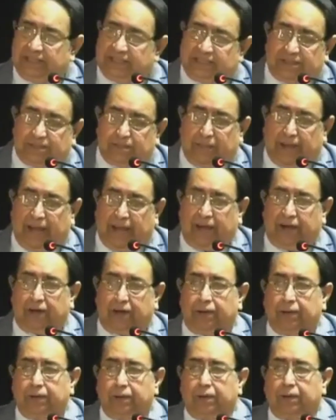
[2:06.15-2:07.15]
This
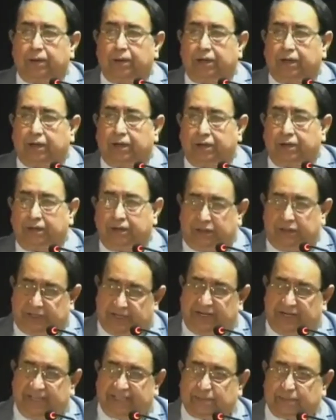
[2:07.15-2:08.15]
man
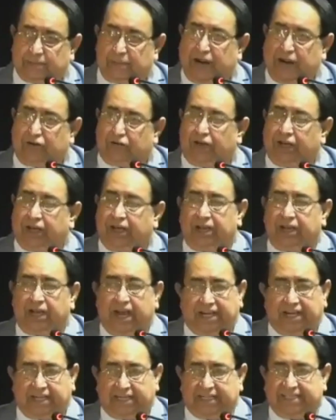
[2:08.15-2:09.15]
did his matric
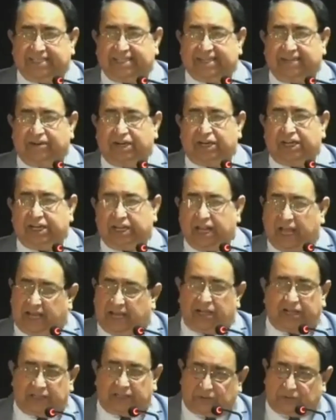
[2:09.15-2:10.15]
in
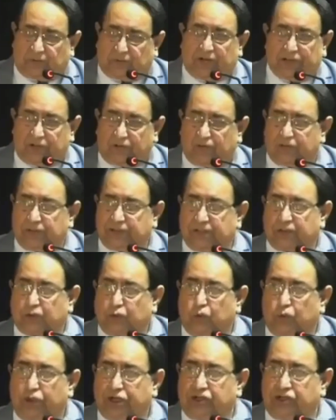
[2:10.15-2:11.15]
1979, his father was
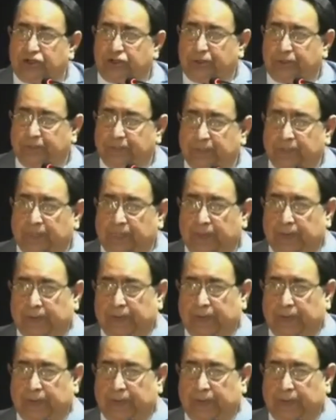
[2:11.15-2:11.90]
a school teacher,